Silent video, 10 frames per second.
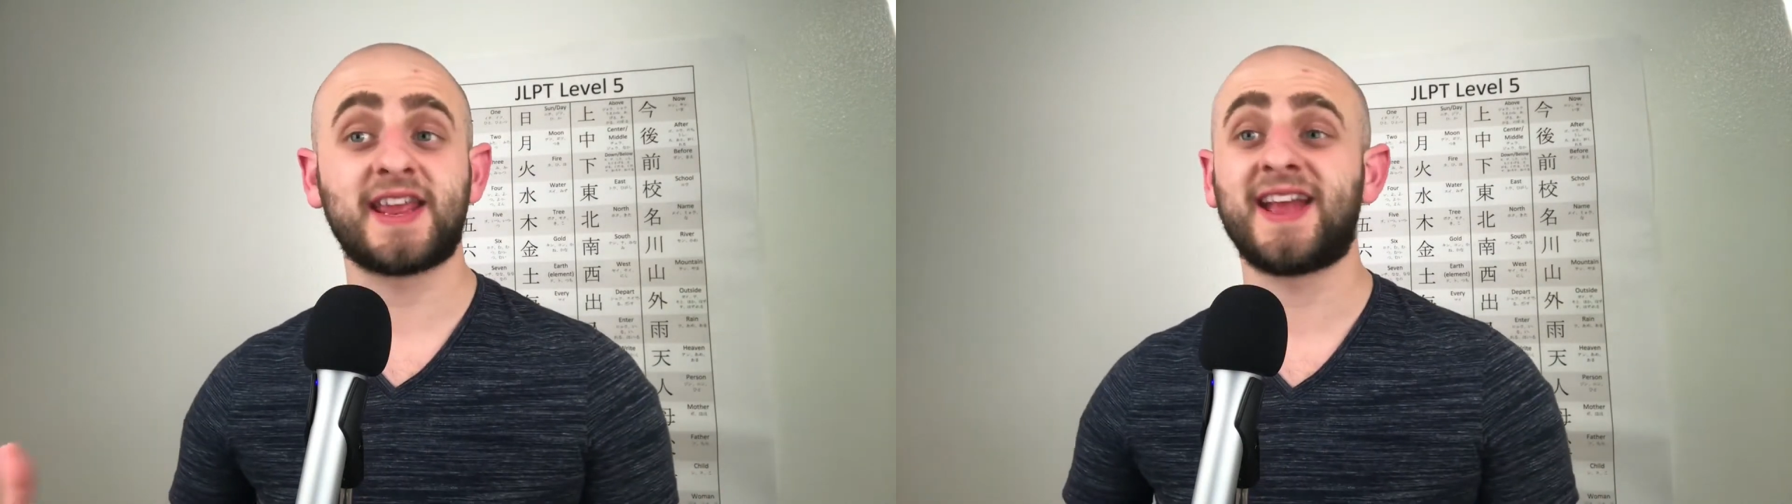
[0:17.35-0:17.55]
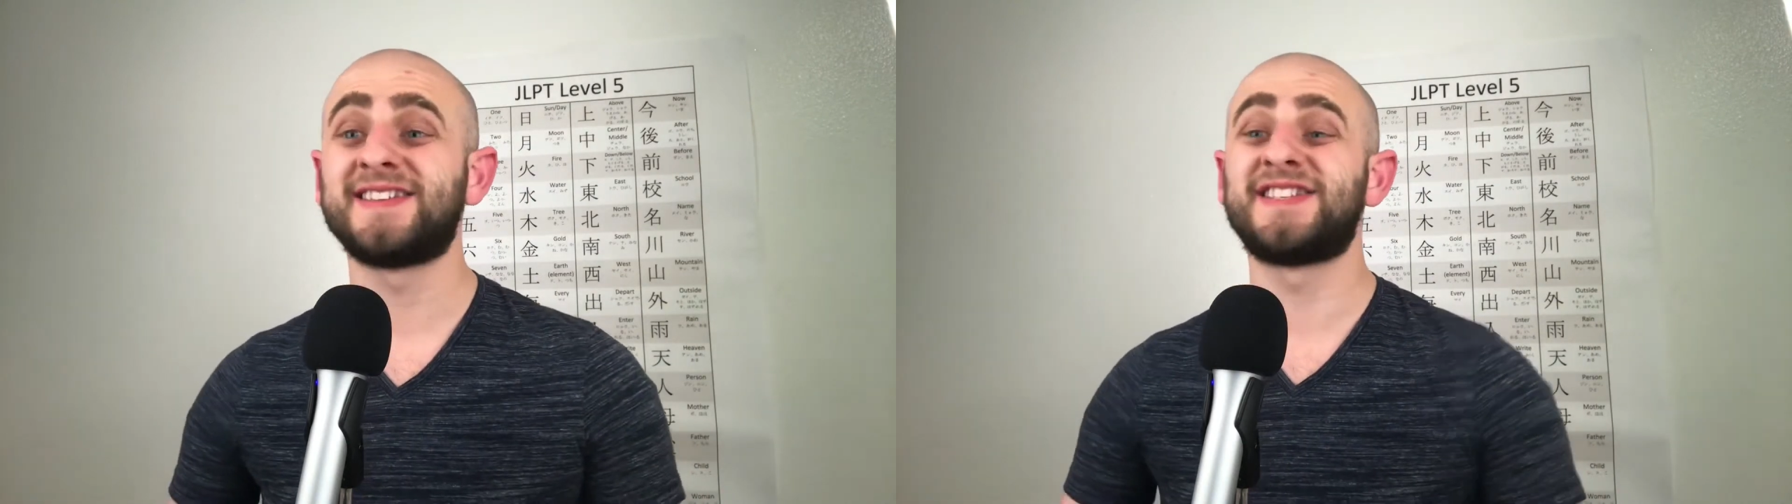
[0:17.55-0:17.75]

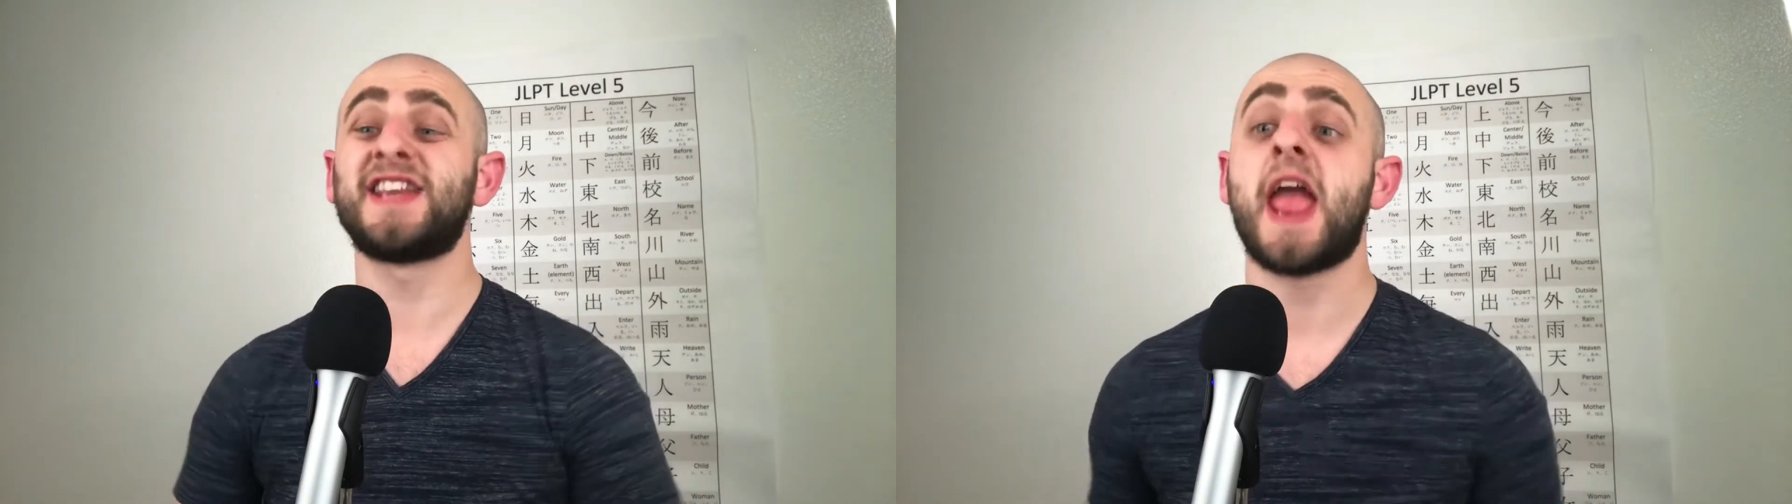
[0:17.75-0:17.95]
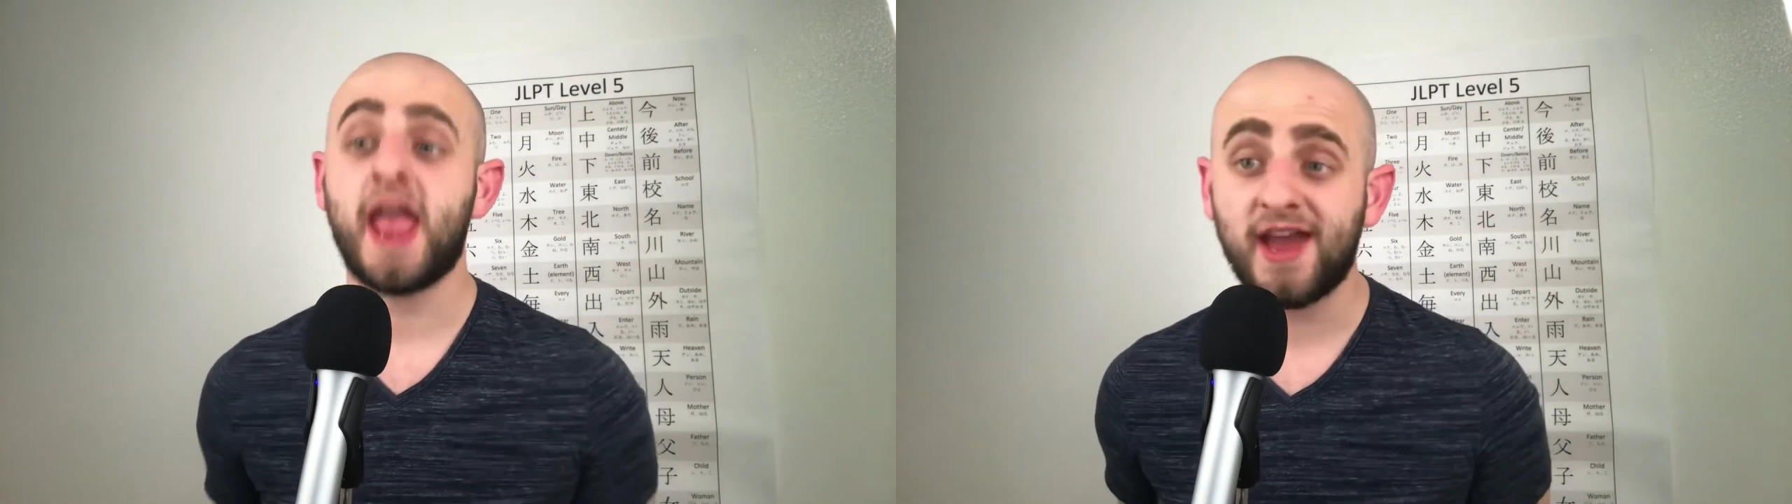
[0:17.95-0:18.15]
and
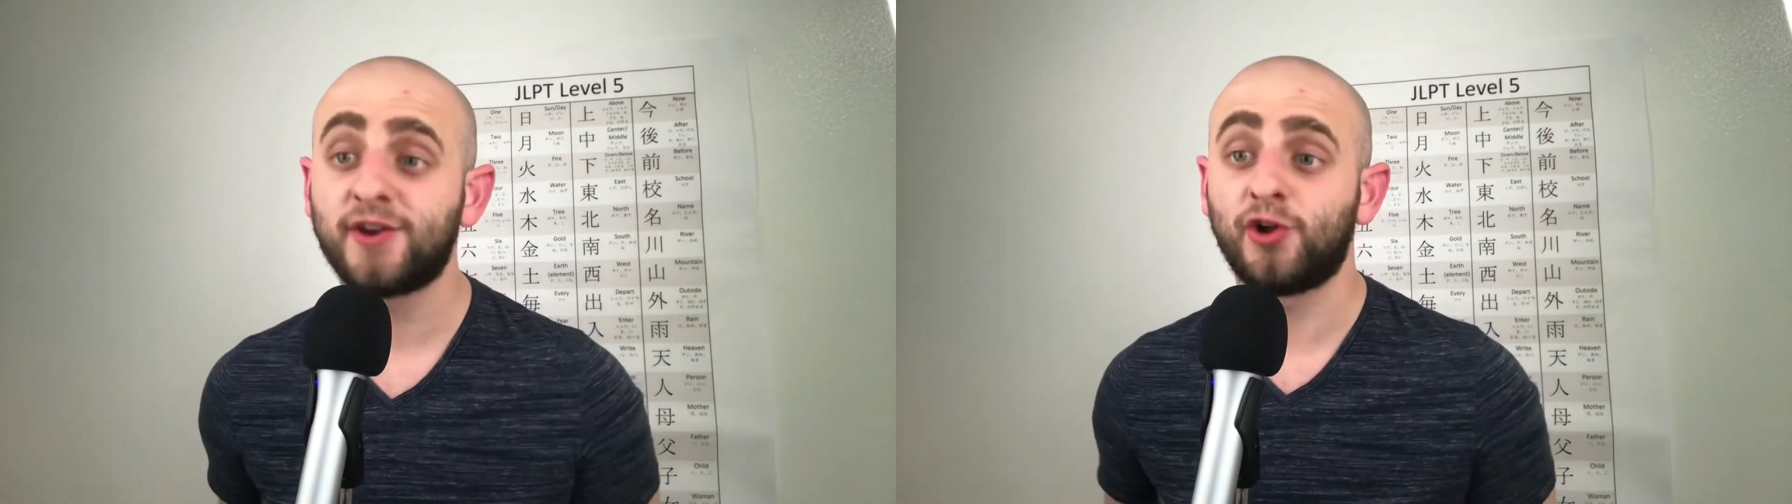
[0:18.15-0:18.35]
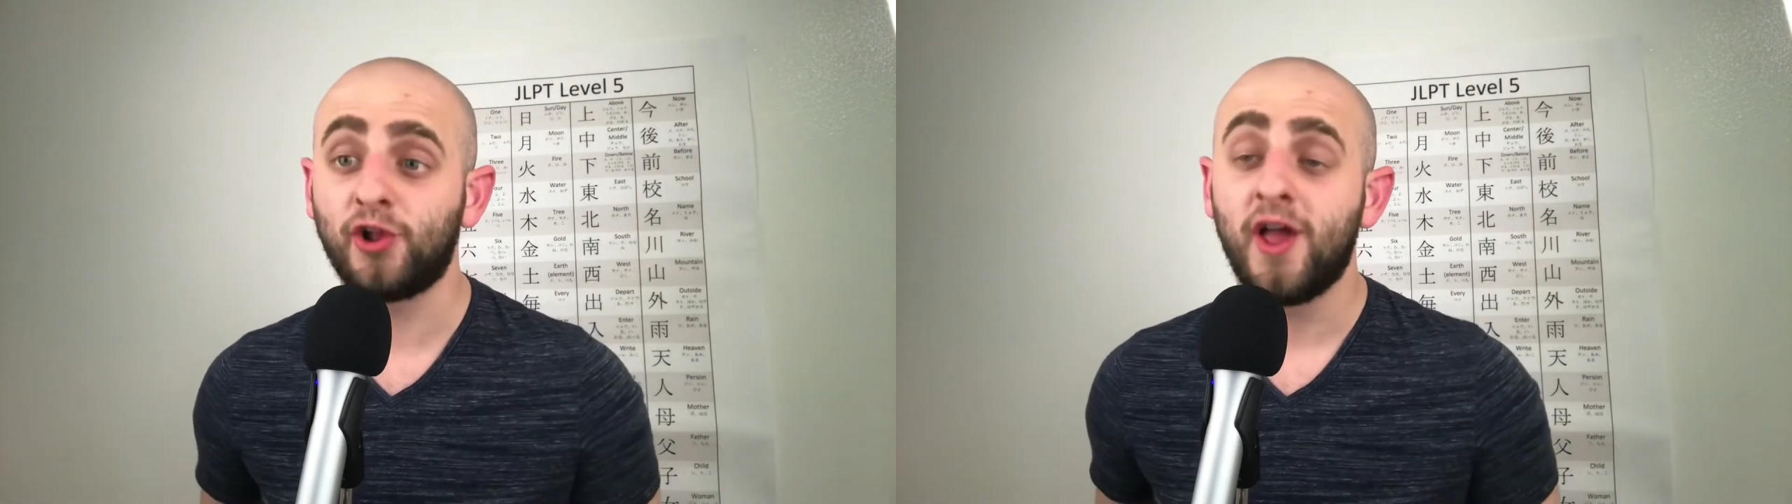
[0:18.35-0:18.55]

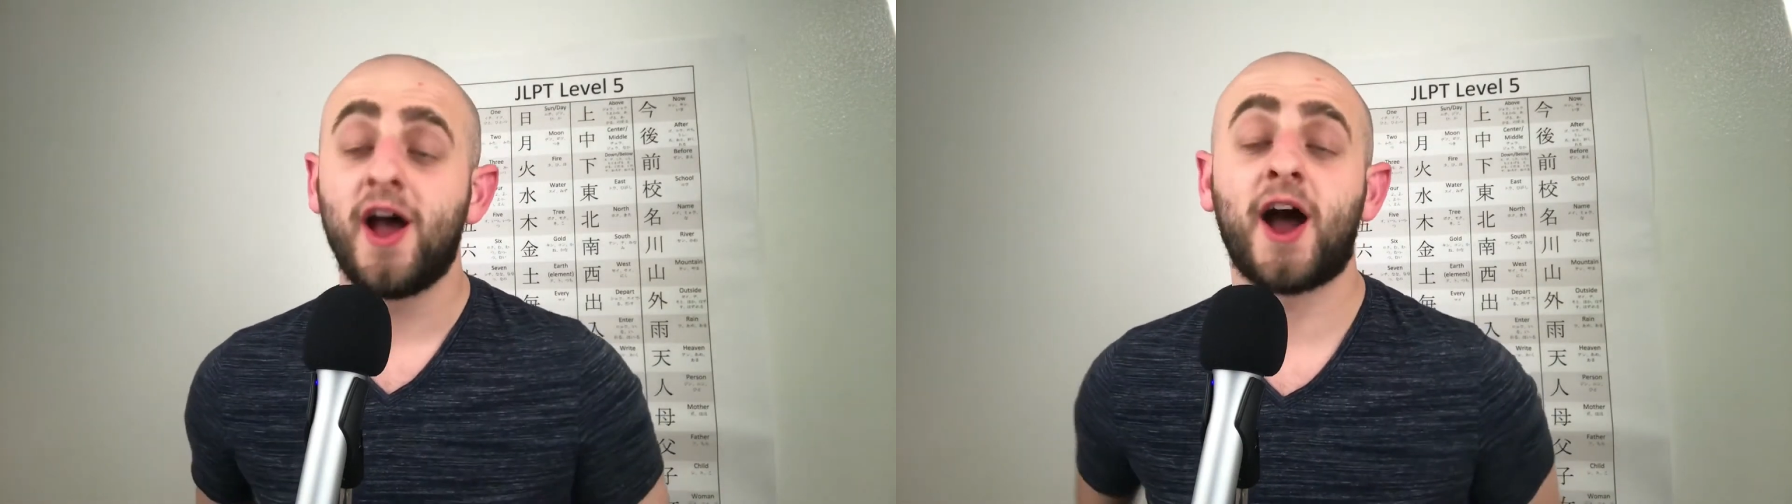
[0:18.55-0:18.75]
channel.